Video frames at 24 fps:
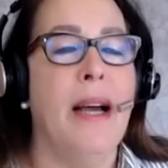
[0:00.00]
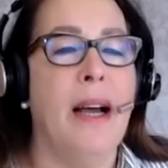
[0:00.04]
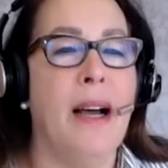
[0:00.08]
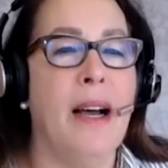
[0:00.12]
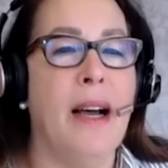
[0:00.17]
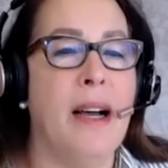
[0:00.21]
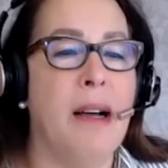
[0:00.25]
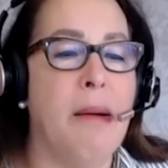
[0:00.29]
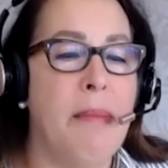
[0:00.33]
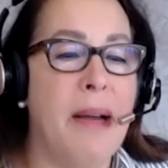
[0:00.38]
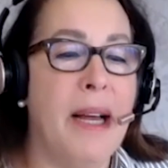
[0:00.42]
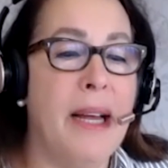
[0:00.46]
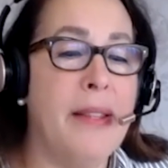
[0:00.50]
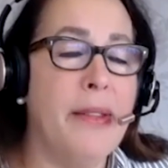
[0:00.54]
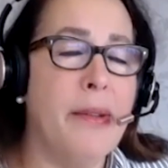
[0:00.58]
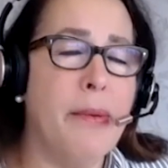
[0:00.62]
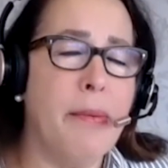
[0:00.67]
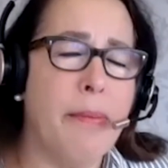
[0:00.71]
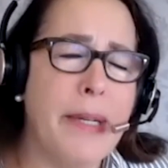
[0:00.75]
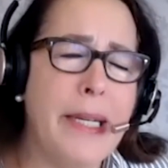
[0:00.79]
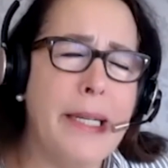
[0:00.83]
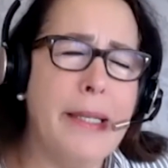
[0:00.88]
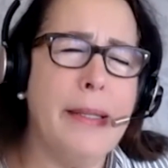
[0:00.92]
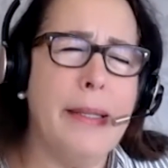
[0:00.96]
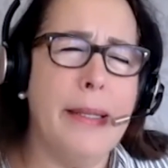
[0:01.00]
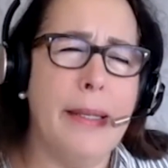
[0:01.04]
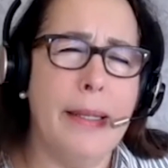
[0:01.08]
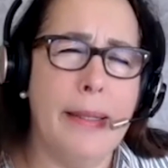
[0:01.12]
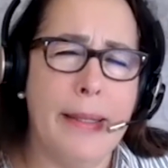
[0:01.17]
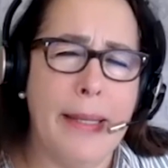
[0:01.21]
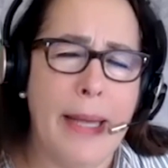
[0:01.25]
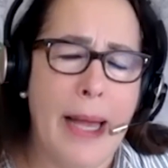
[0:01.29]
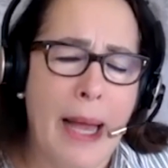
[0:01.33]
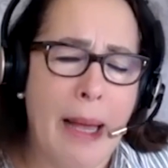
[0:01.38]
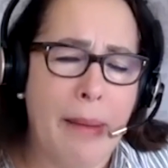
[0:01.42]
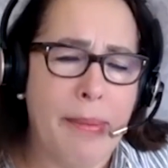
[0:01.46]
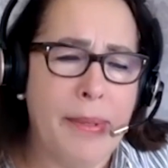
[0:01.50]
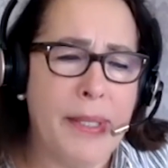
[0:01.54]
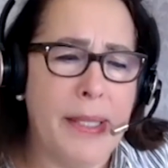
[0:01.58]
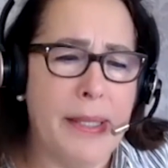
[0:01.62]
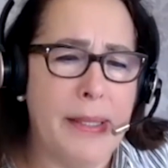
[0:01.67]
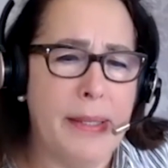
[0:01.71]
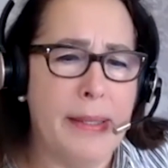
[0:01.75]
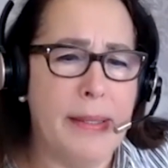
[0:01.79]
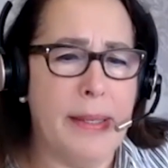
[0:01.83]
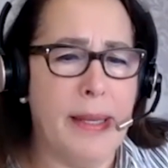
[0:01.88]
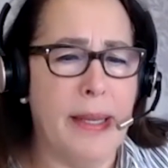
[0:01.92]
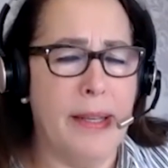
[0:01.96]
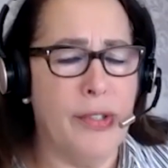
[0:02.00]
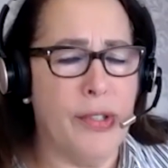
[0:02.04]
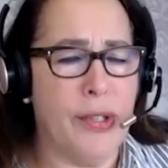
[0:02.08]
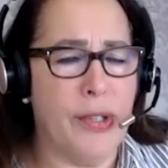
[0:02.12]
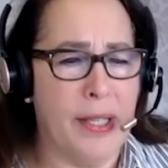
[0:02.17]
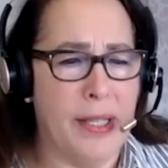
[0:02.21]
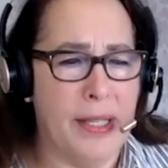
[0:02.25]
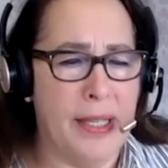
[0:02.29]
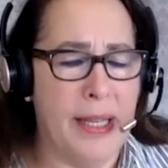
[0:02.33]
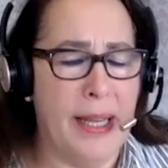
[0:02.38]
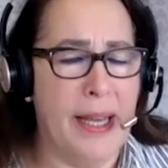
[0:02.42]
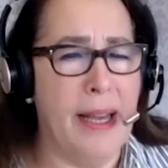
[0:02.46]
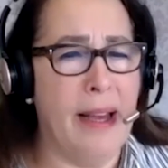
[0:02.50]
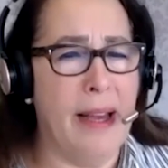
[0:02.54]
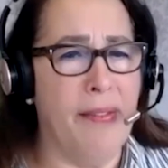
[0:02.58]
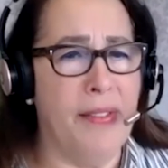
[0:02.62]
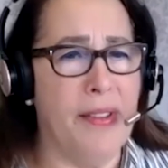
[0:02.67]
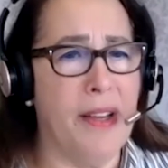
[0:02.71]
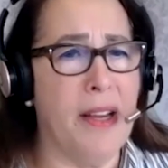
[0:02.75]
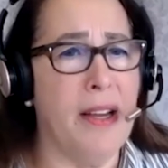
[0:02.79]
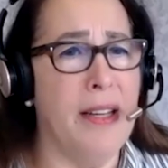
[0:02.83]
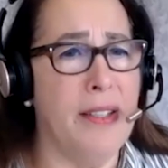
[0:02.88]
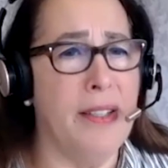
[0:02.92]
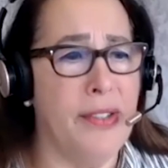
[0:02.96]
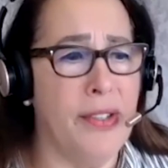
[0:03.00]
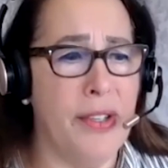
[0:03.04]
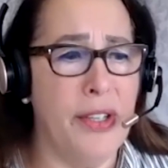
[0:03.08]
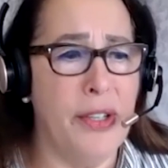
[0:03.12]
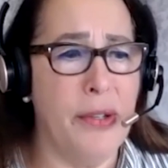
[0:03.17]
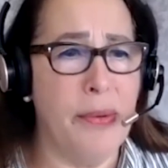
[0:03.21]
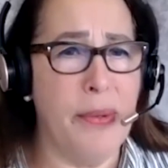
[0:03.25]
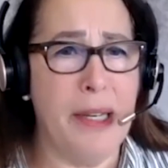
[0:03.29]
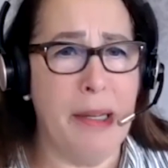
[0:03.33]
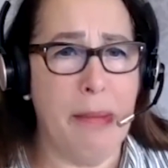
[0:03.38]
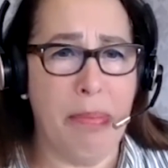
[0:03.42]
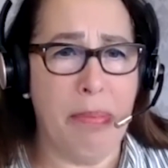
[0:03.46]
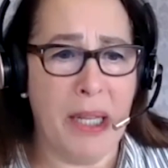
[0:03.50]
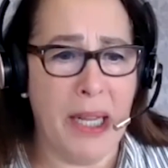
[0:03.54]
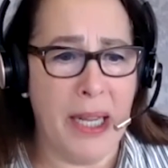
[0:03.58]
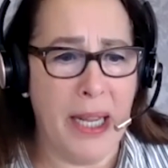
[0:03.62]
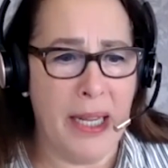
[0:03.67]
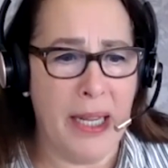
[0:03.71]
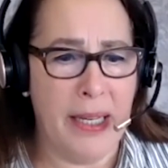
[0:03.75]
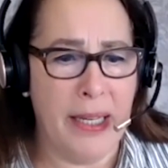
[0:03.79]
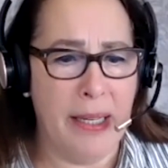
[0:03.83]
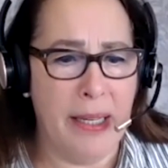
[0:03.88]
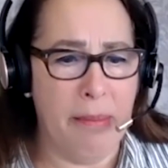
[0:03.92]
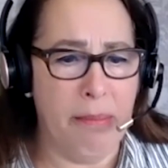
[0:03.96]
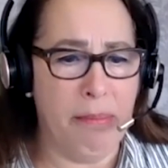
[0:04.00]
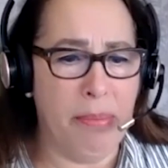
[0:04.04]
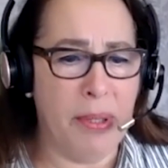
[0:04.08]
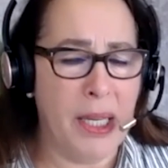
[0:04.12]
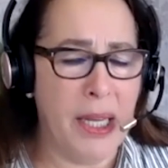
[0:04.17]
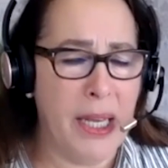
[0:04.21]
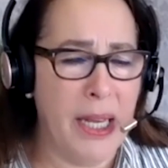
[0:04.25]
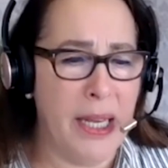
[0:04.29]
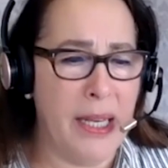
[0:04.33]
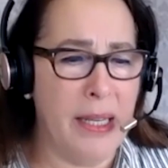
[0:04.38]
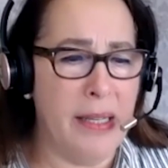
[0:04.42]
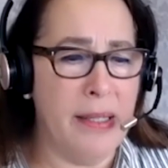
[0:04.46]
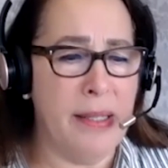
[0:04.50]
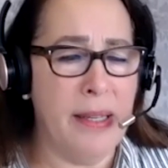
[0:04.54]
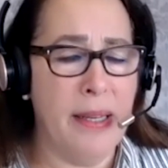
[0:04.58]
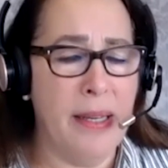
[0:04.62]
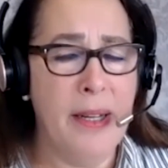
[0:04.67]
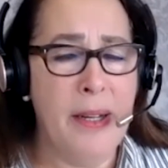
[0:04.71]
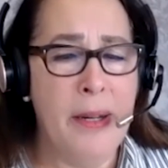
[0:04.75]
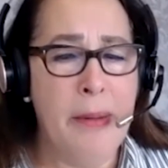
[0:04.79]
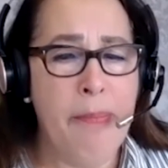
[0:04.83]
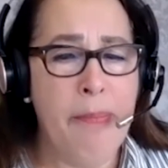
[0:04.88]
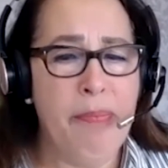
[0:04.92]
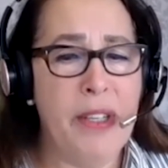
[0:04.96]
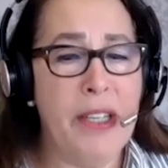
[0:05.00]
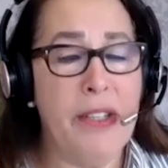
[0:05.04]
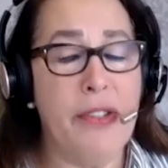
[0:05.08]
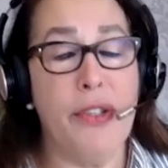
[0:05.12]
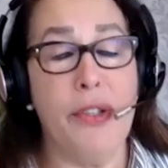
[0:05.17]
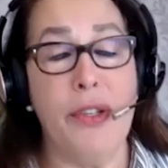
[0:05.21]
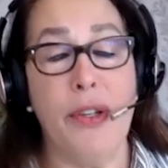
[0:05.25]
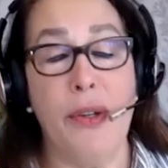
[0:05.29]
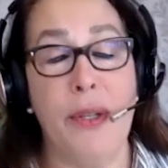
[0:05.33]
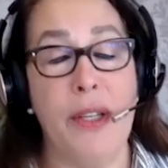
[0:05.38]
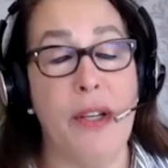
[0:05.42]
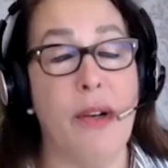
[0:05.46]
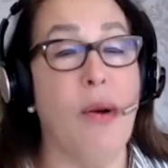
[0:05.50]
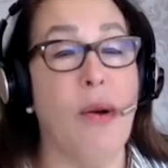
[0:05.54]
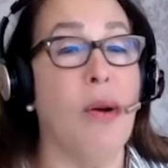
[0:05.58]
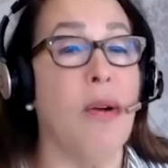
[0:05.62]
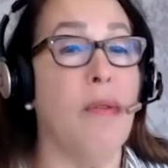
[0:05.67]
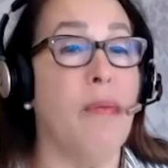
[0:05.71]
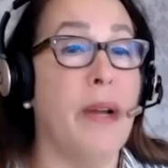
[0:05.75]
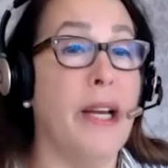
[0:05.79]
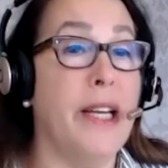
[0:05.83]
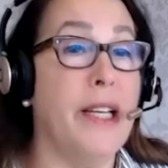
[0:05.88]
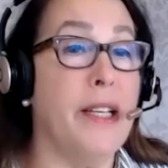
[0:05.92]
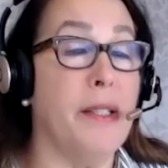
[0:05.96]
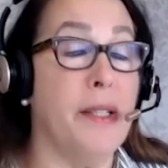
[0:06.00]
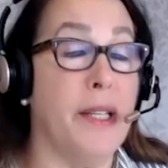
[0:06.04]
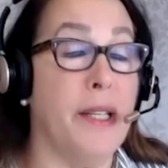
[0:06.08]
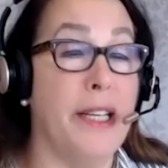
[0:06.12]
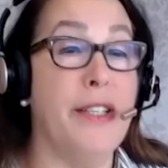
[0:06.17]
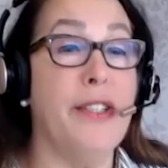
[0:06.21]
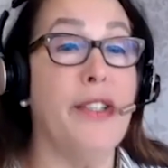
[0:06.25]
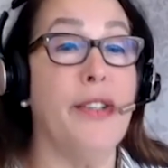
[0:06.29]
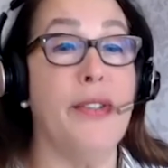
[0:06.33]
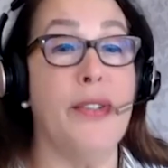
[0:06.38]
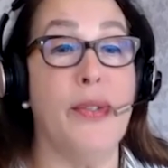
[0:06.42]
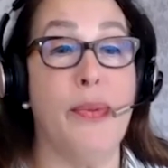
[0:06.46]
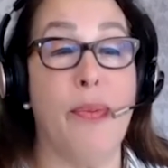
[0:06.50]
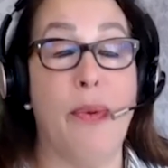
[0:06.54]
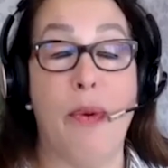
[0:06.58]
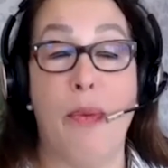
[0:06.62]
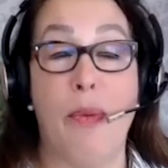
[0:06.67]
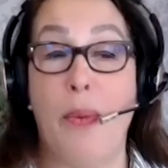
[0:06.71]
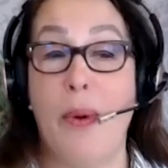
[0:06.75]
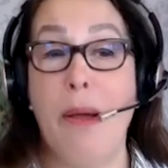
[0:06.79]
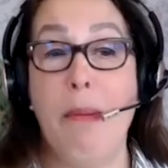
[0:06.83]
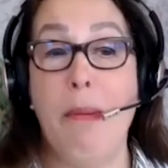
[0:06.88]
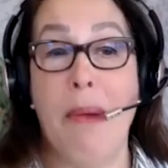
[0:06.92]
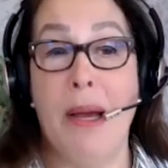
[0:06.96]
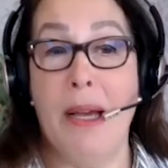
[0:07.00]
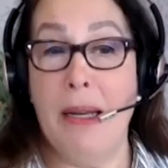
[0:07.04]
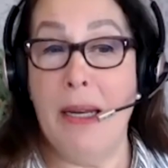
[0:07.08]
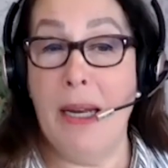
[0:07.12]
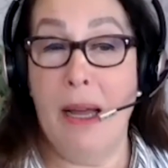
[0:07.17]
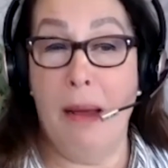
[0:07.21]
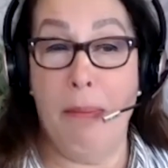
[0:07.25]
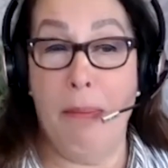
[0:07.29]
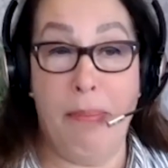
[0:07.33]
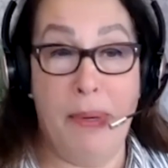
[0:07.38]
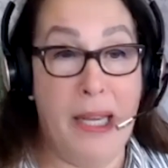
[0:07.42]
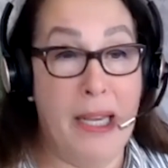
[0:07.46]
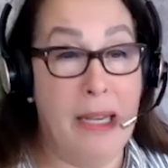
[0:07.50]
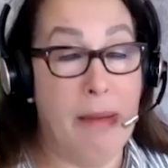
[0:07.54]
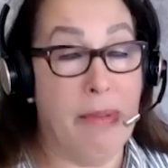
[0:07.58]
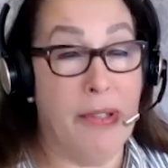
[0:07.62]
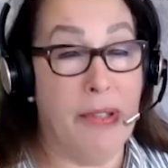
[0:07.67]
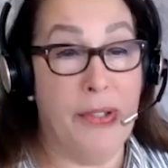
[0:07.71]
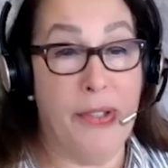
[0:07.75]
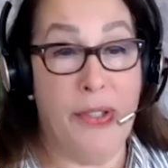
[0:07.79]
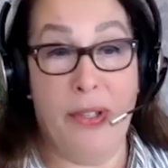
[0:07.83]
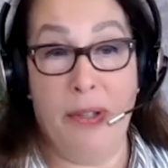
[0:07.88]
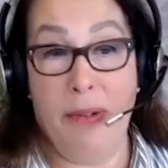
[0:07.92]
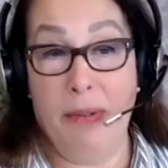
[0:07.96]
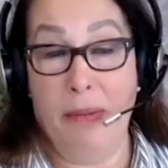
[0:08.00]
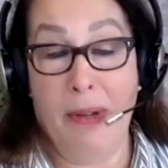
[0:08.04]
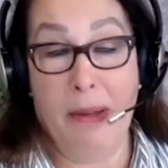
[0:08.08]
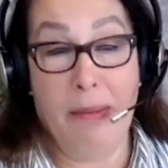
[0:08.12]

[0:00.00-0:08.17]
And the reason it's absolutely essential that they have a continuity plan in place is, there are regulations where we might not be able to.